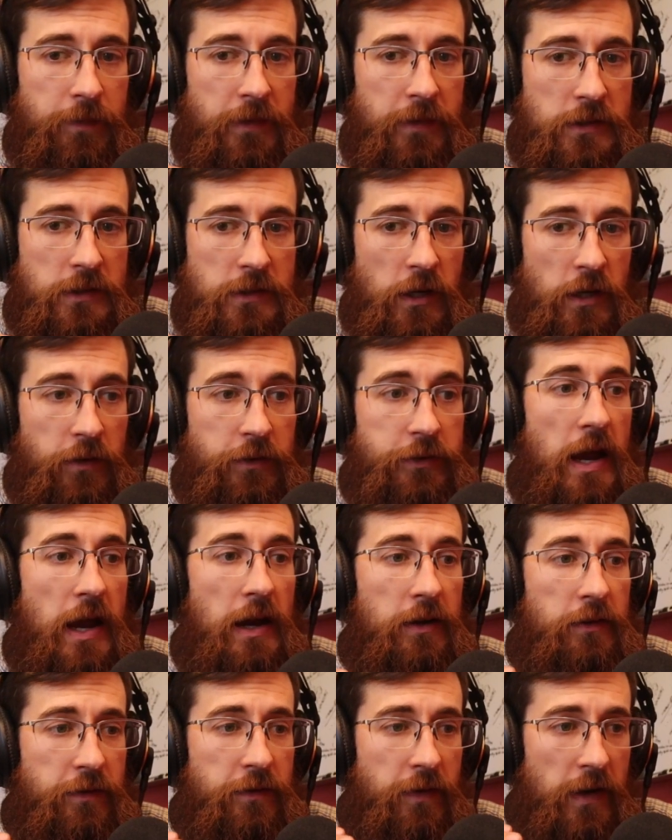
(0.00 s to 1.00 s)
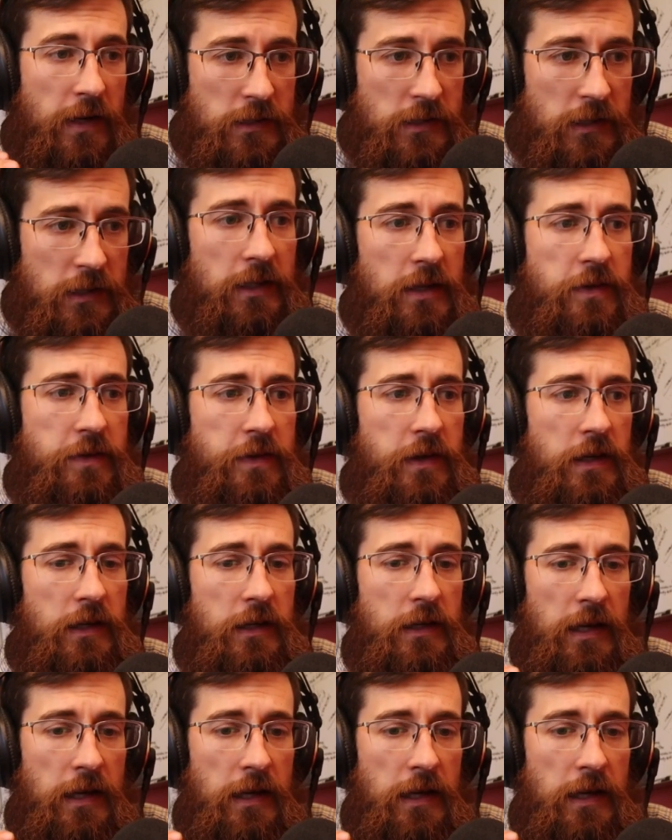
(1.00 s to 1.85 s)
self-sacrificing and giving